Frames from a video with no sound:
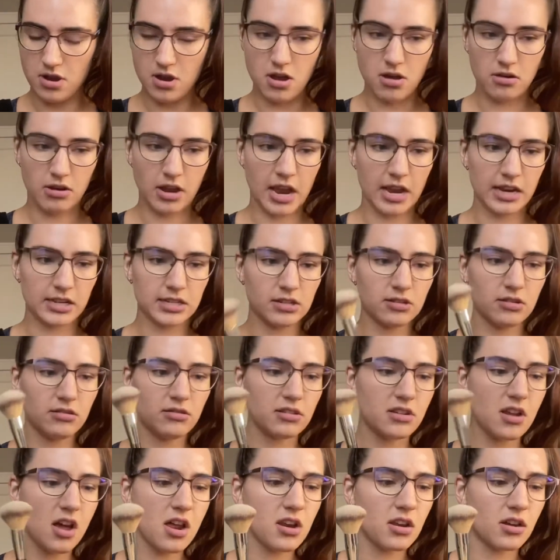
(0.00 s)
Okay, so there's
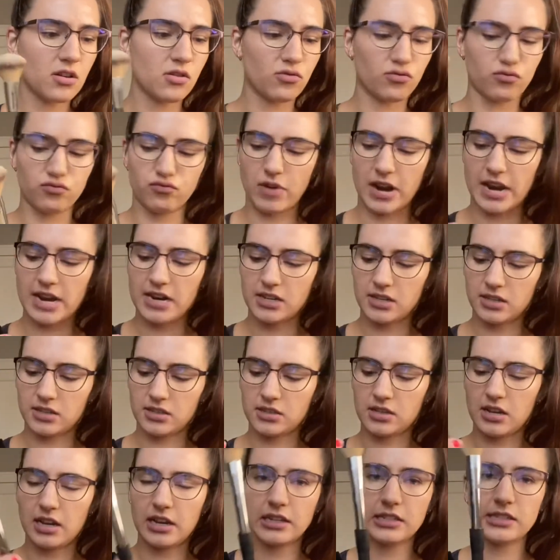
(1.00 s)
not a great
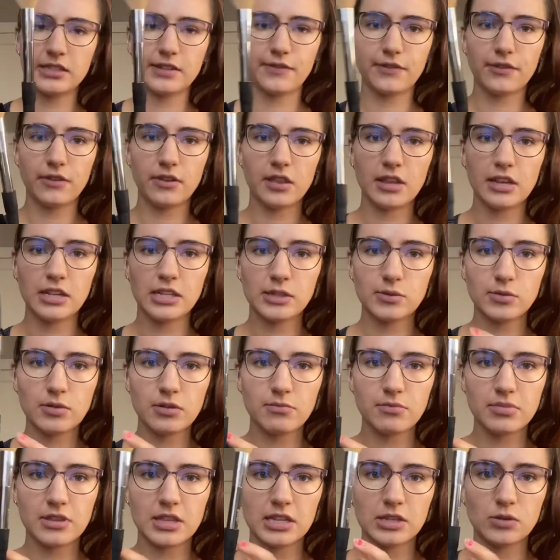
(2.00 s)
size for this one,
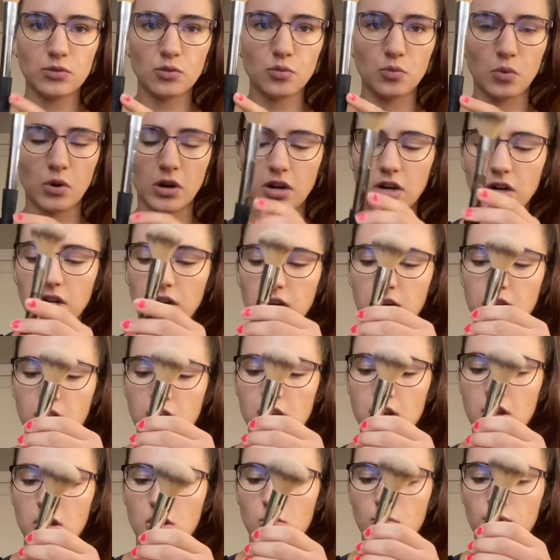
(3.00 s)
but this will work.
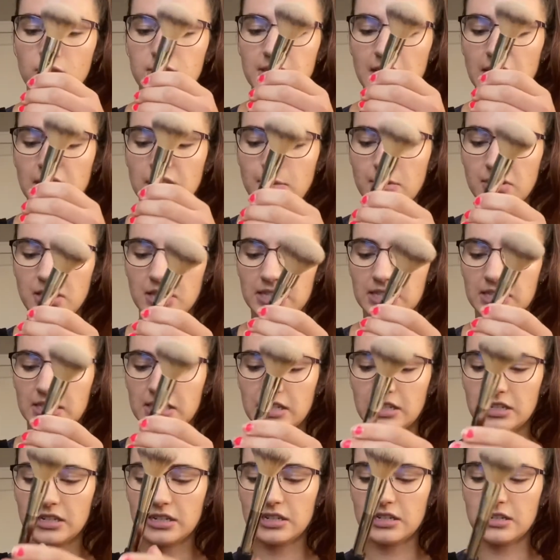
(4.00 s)
What's nice about the
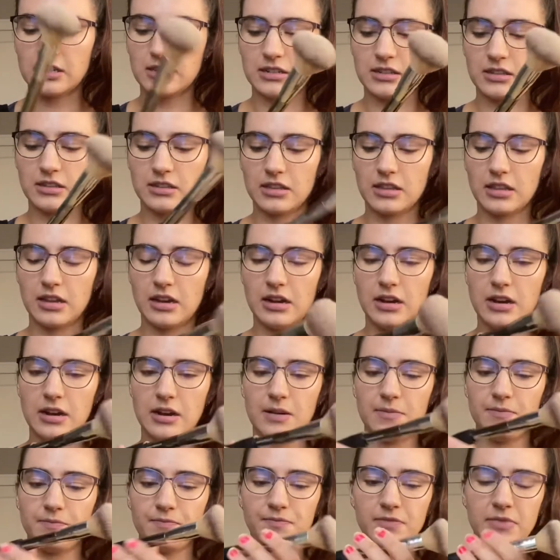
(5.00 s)
silicone
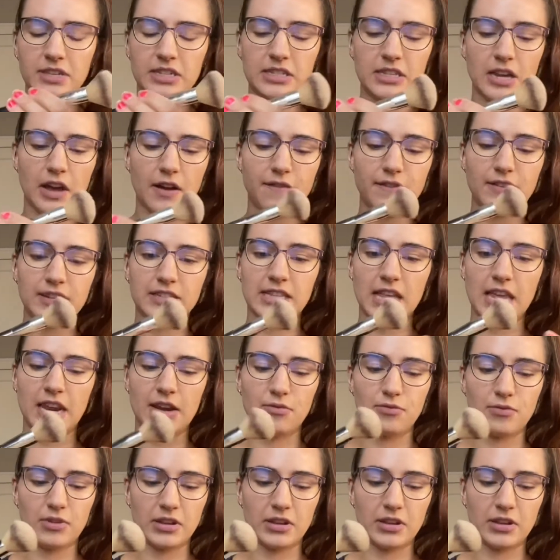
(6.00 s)
stuff is that it